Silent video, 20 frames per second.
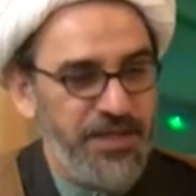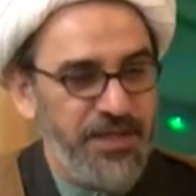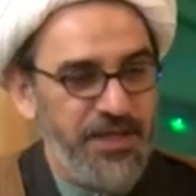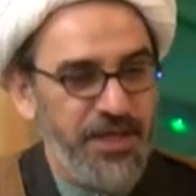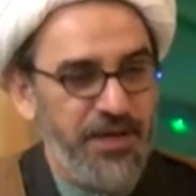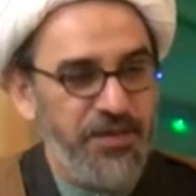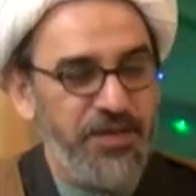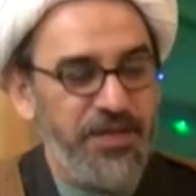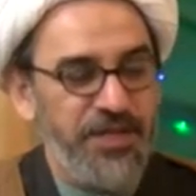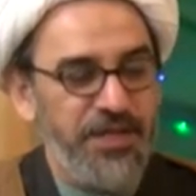
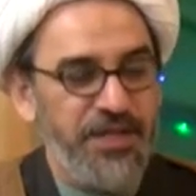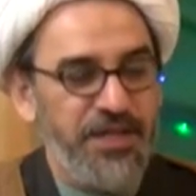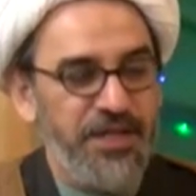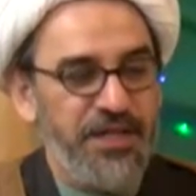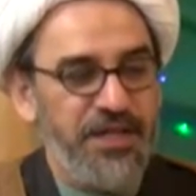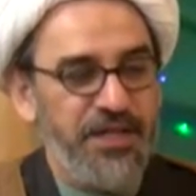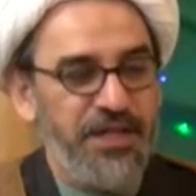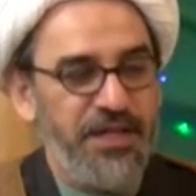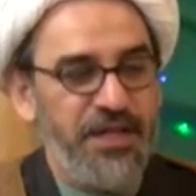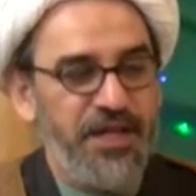Now here,
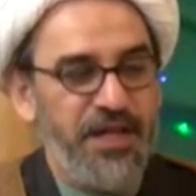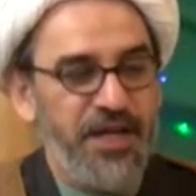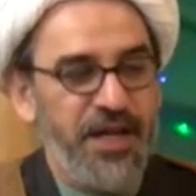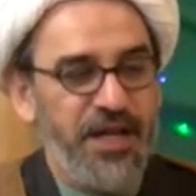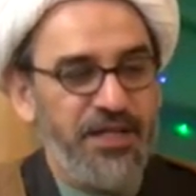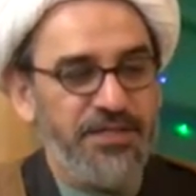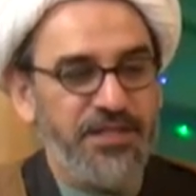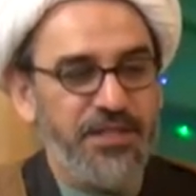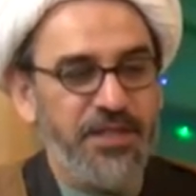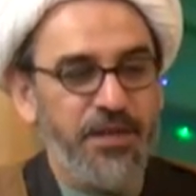
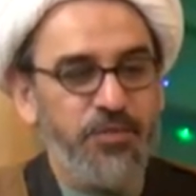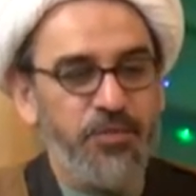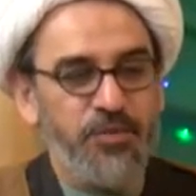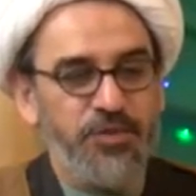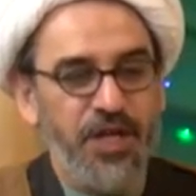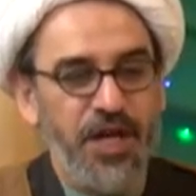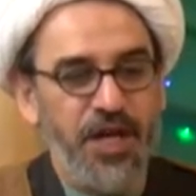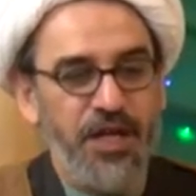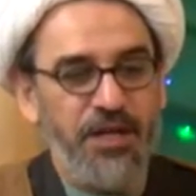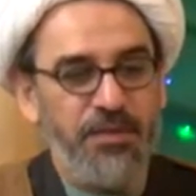Hazrat Abu
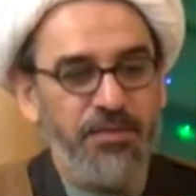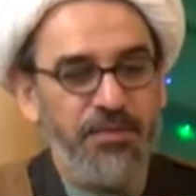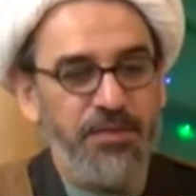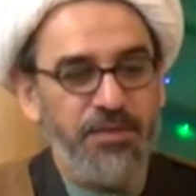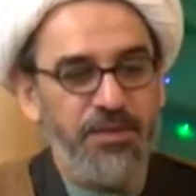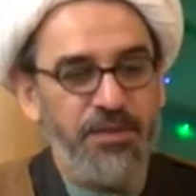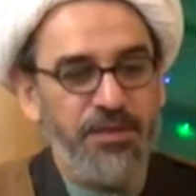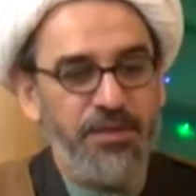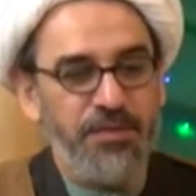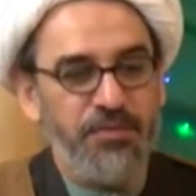Talib
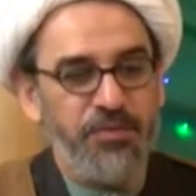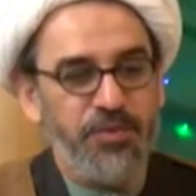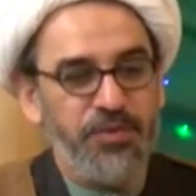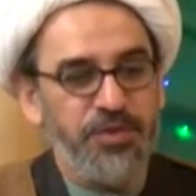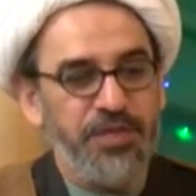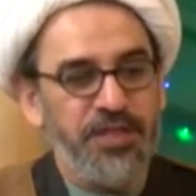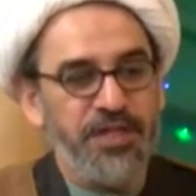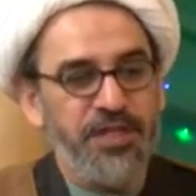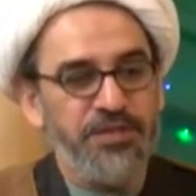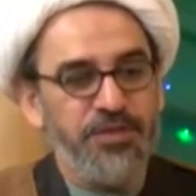
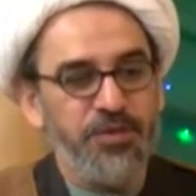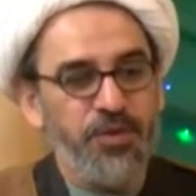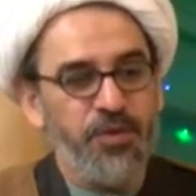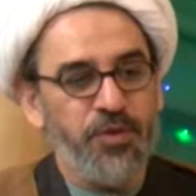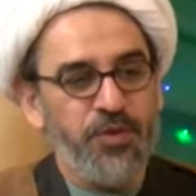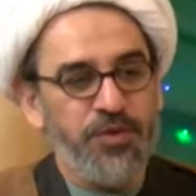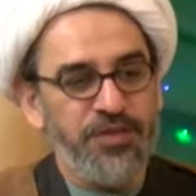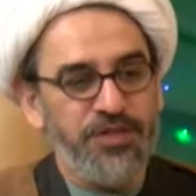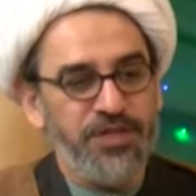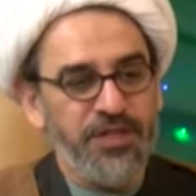putting his
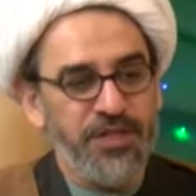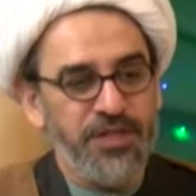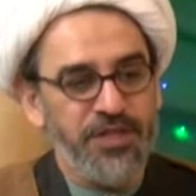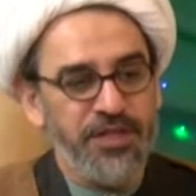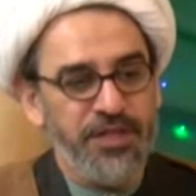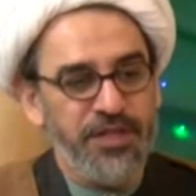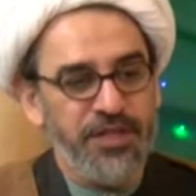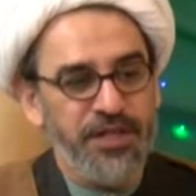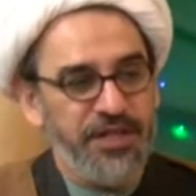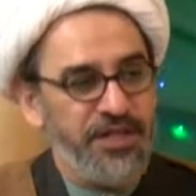own
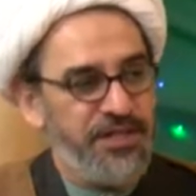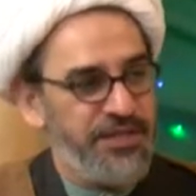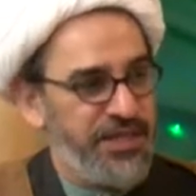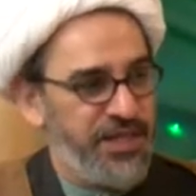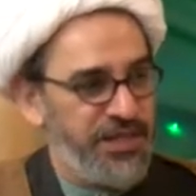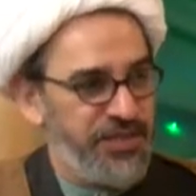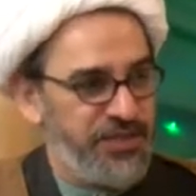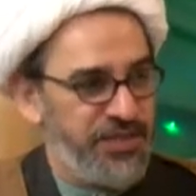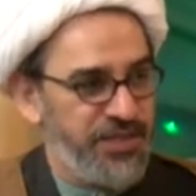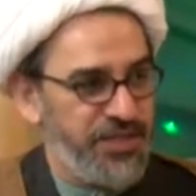children in
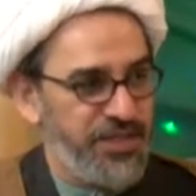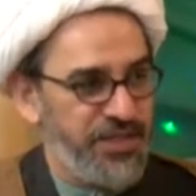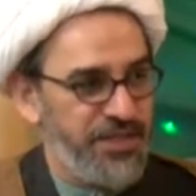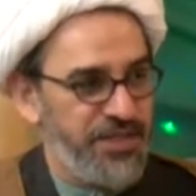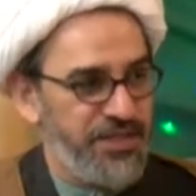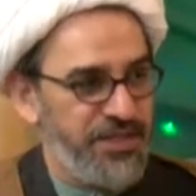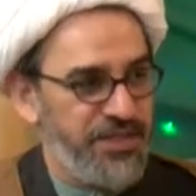danger